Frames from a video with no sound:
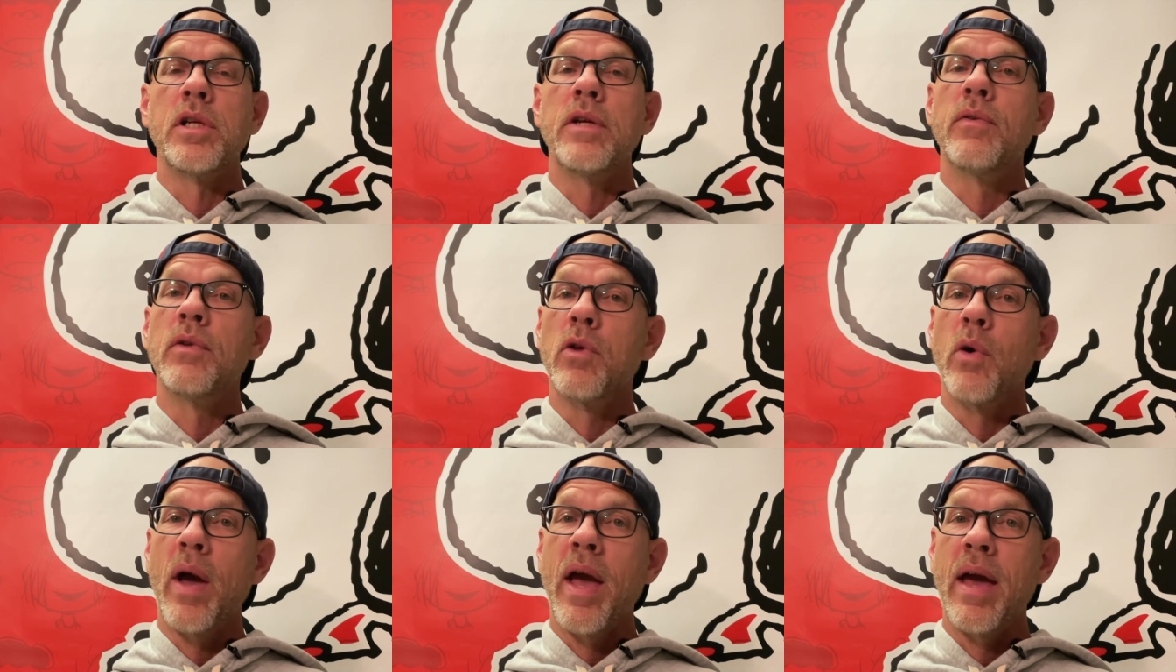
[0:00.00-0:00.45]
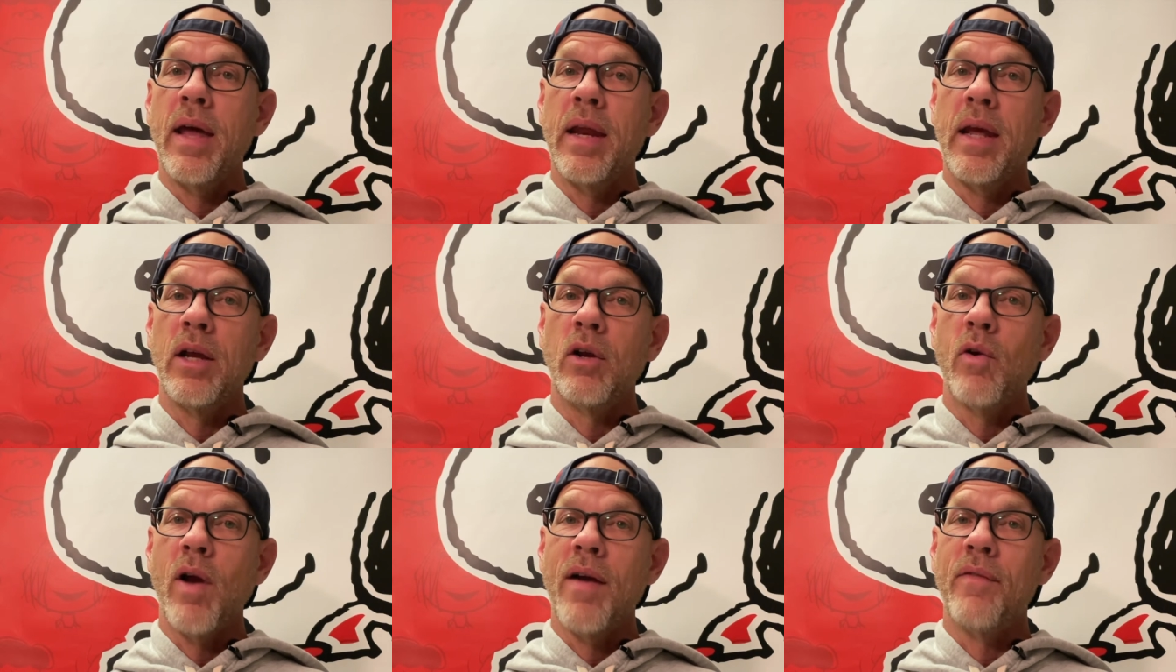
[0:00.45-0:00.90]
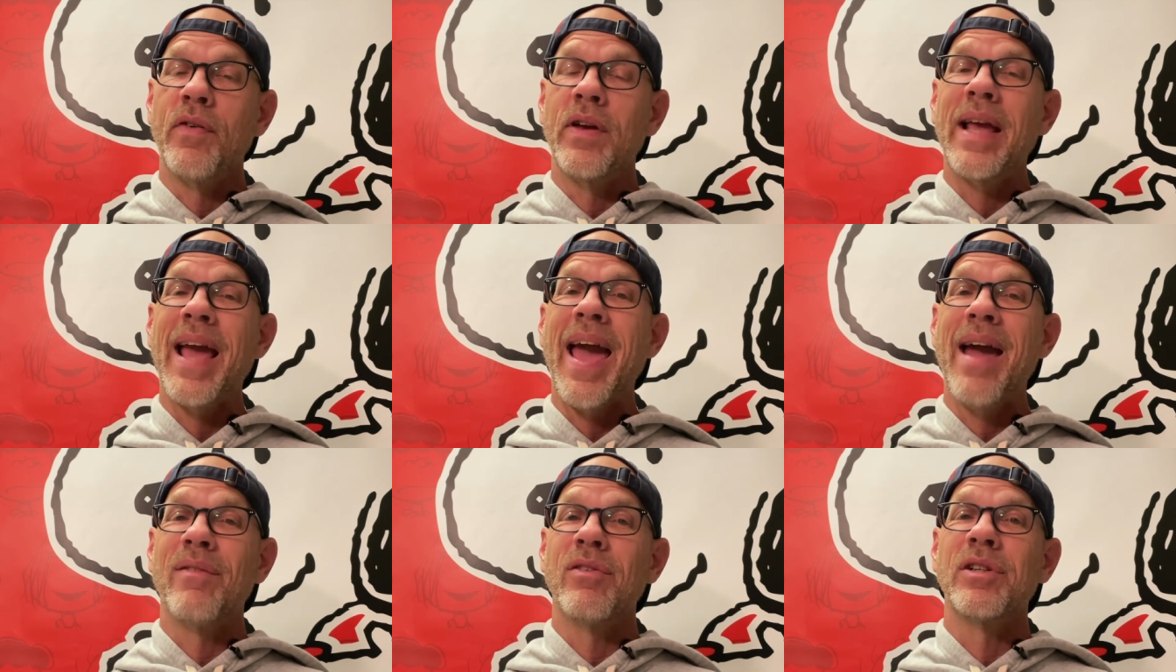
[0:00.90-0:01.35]
even though I had a graphic
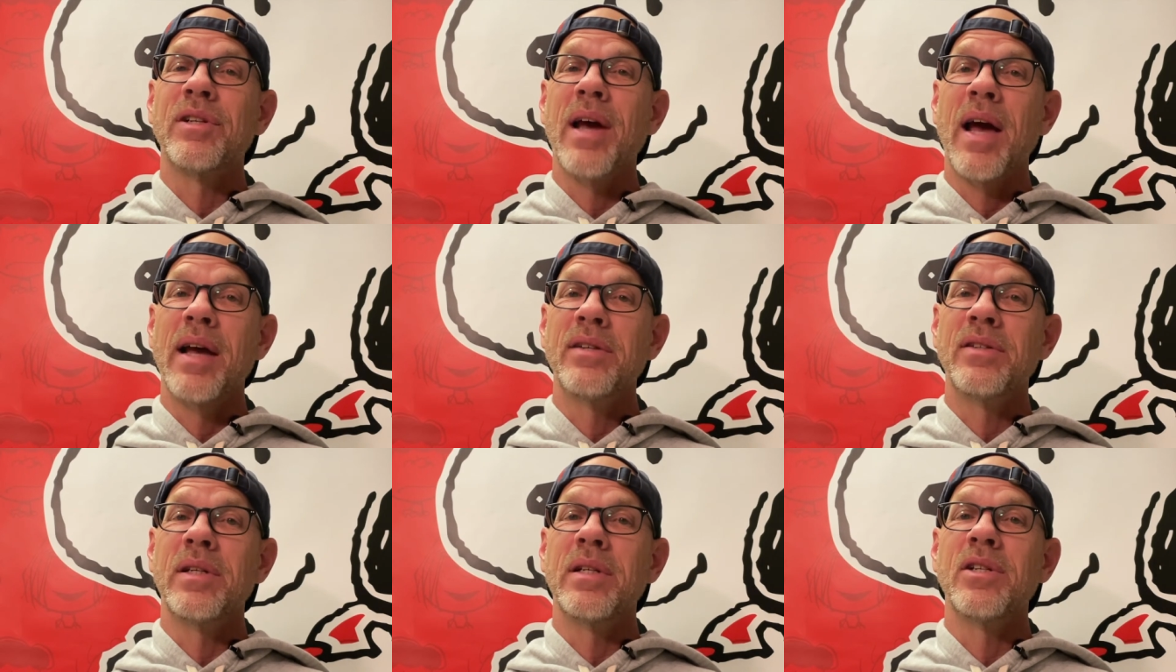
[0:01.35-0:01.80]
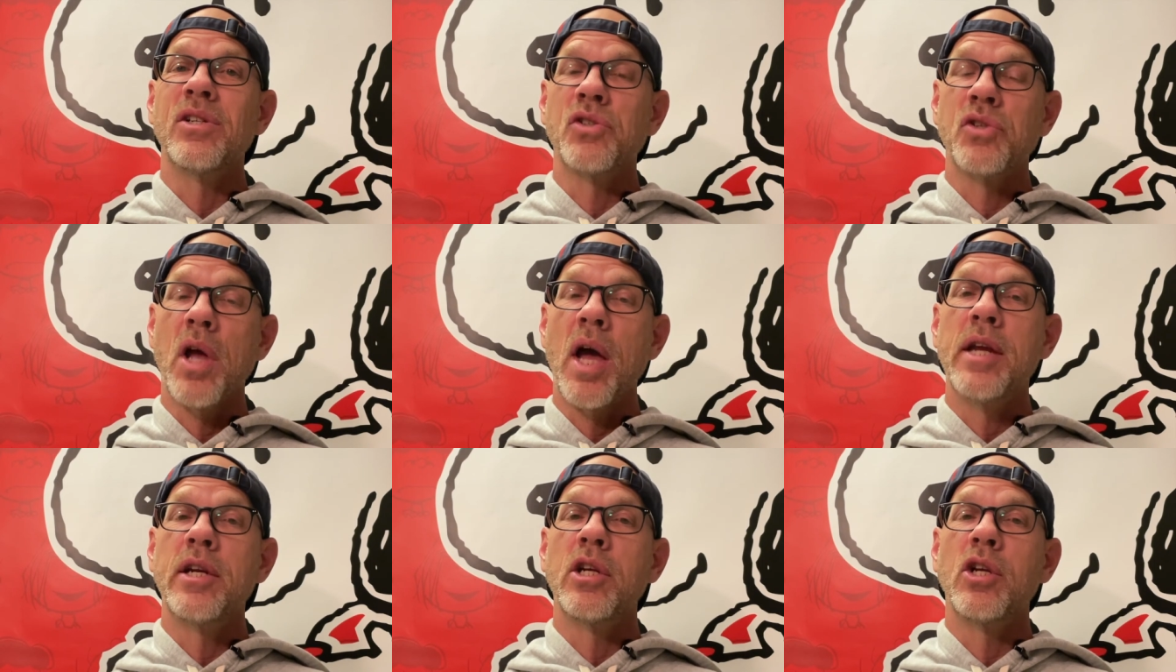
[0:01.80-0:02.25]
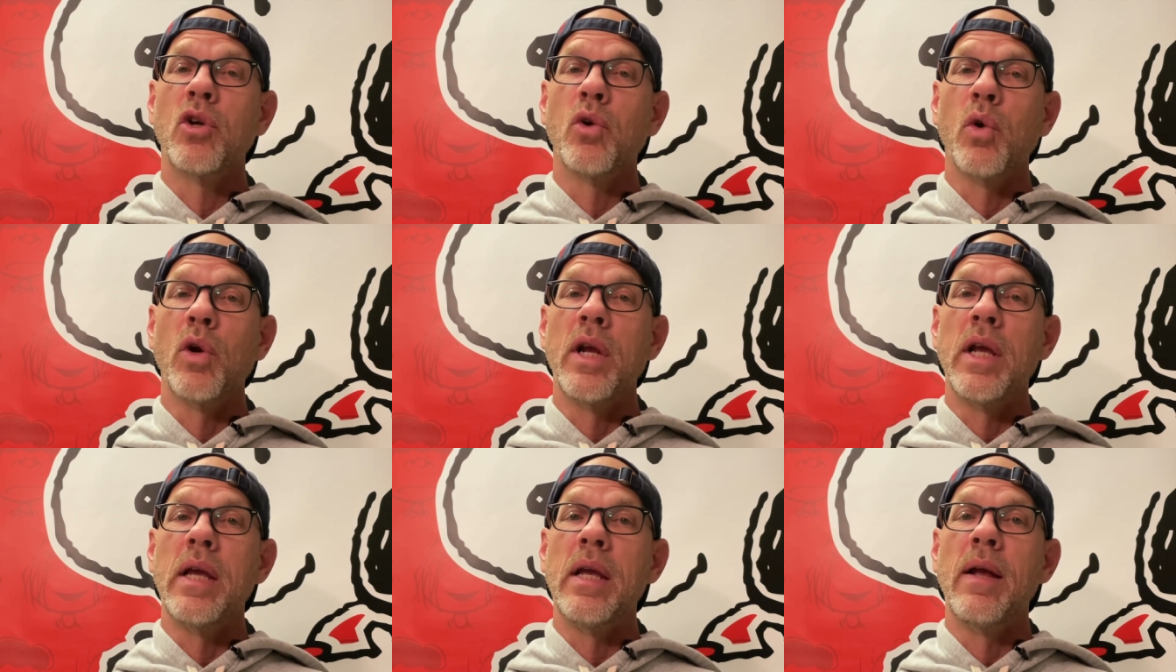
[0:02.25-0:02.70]
advertising design
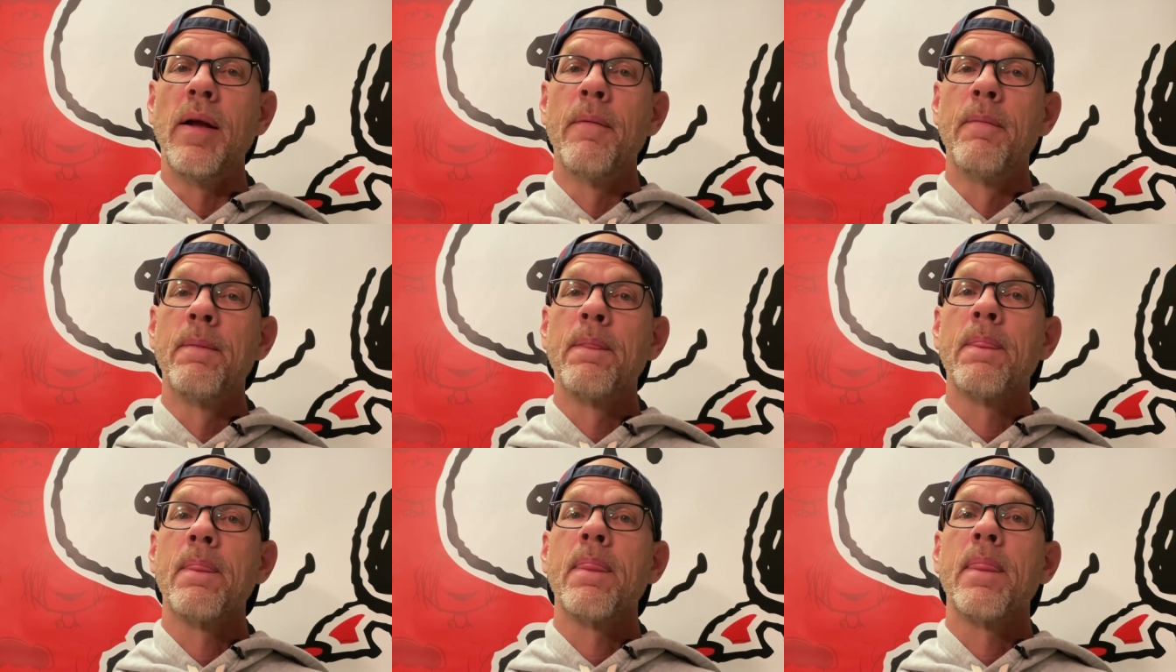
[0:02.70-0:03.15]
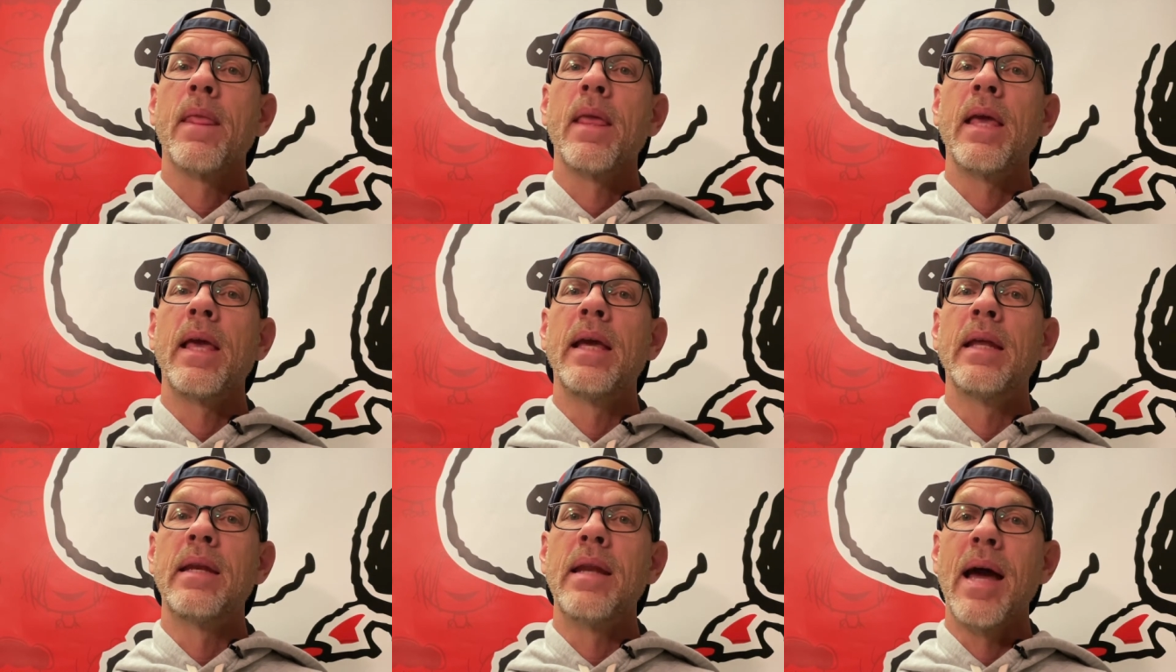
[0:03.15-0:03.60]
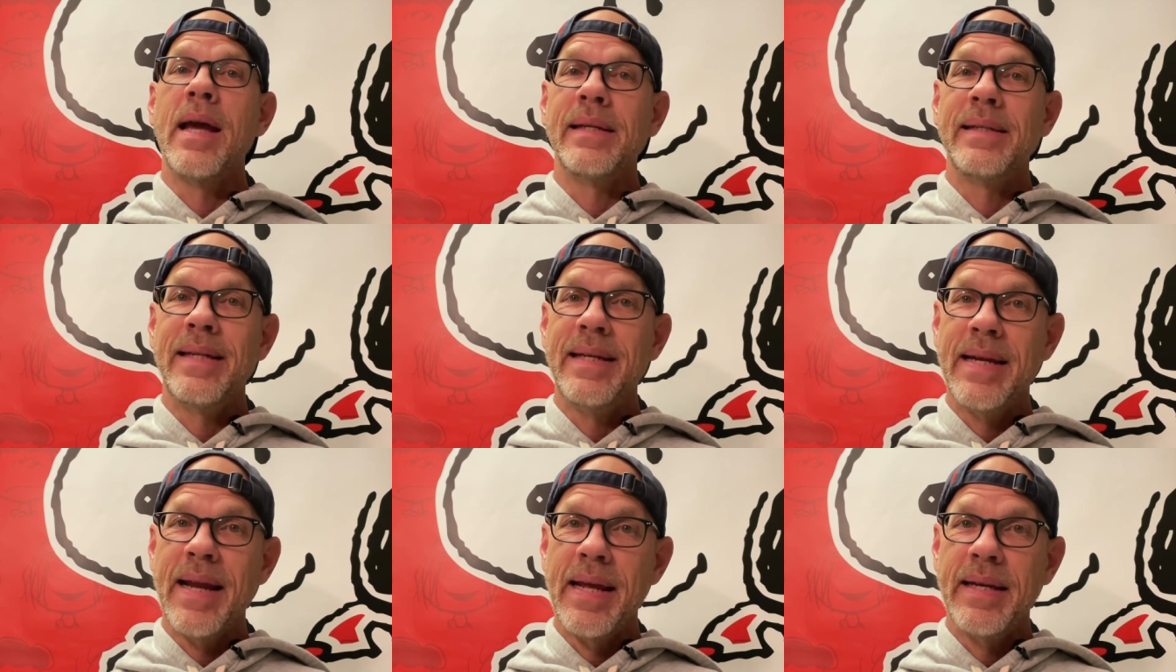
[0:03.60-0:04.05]
degree in
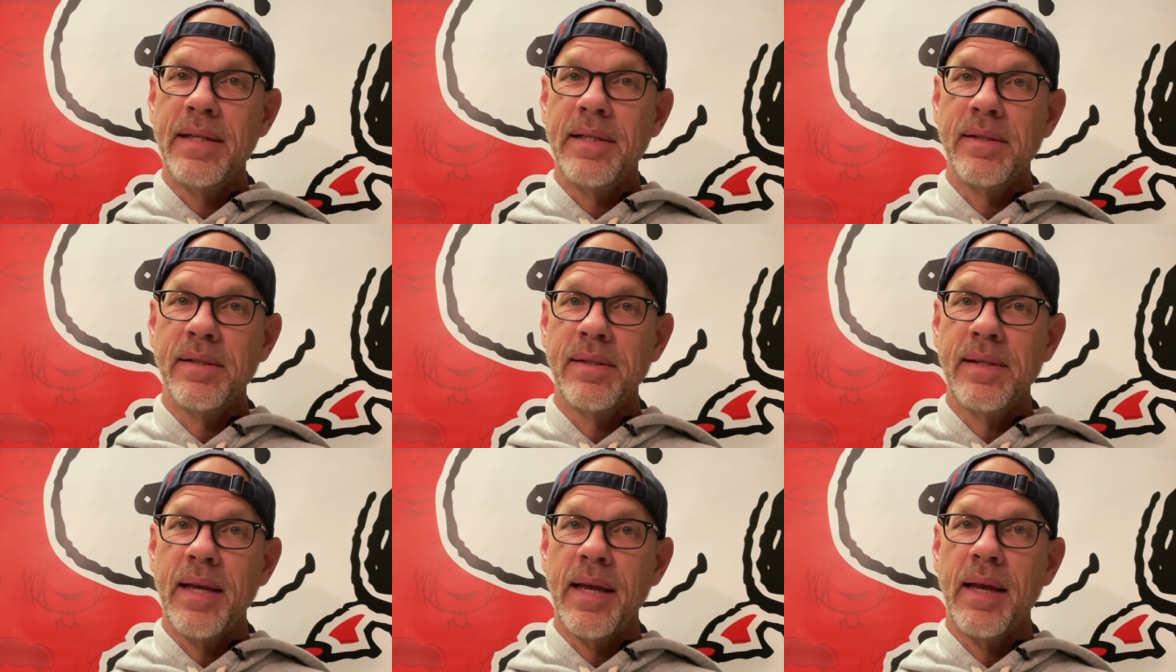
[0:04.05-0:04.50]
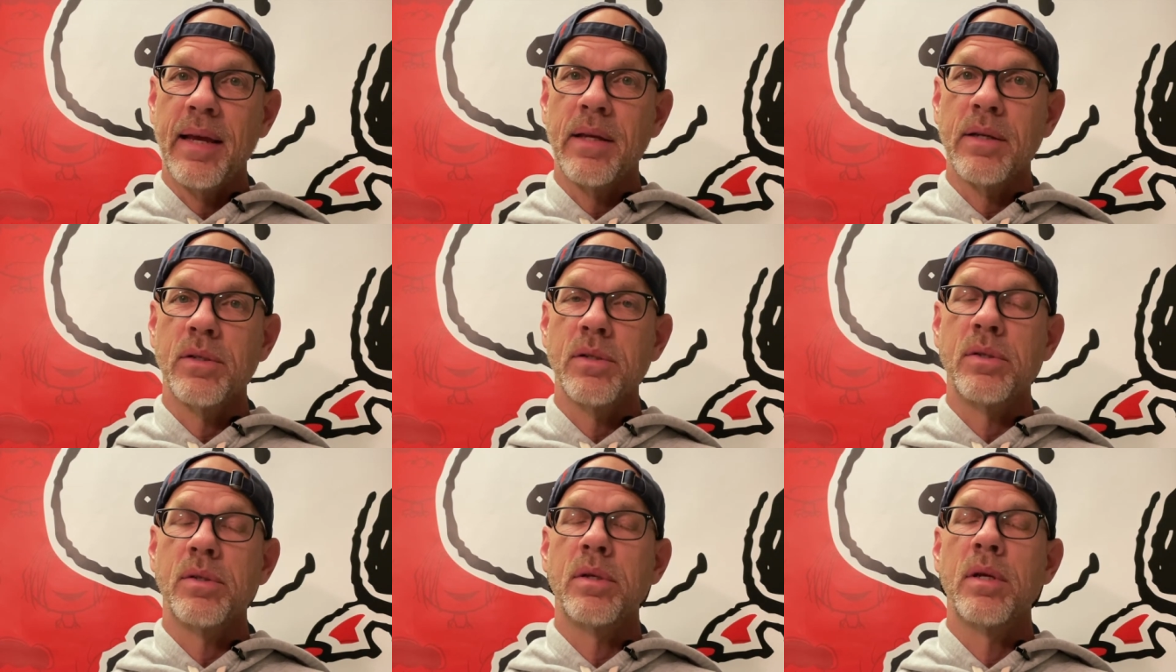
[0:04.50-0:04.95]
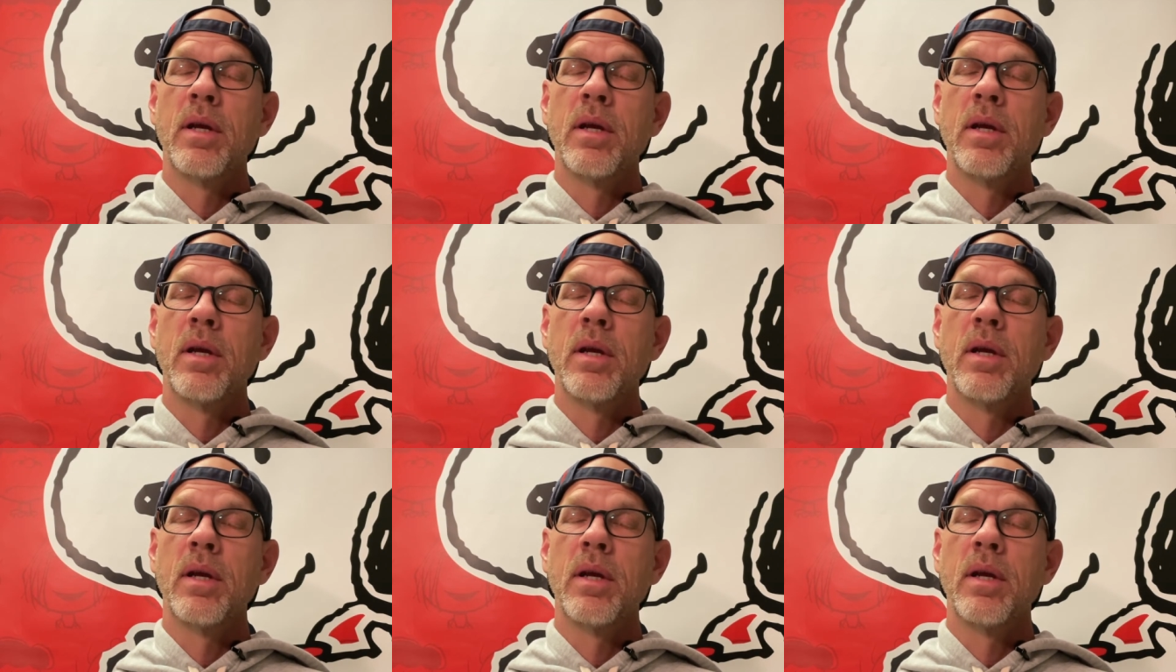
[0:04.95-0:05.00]
1986.